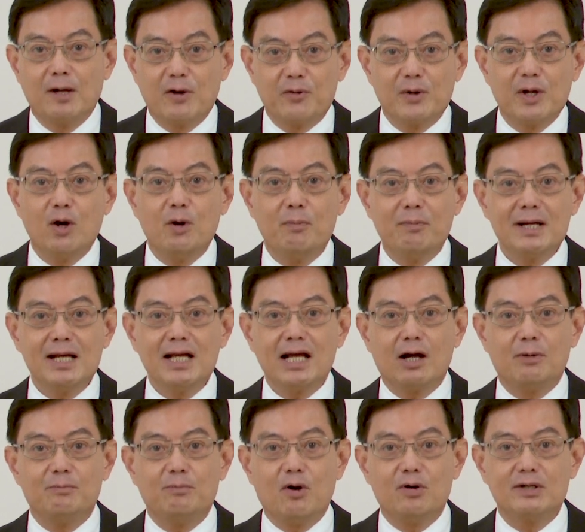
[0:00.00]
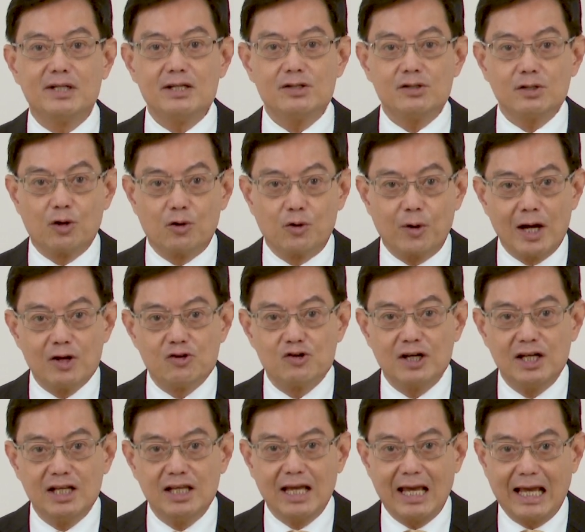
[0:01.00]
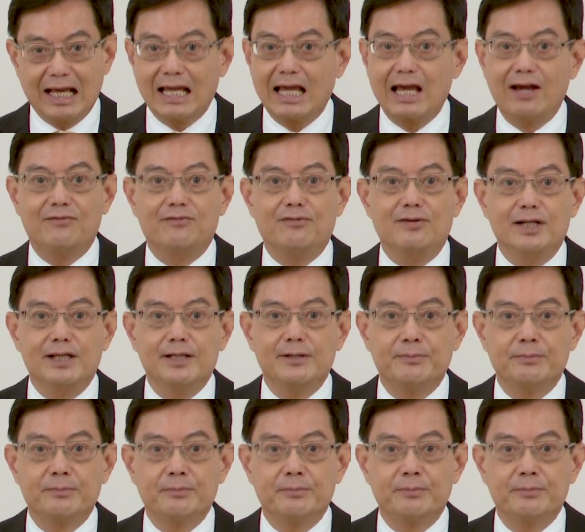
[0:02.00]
are reopening our borders gradually and carefully.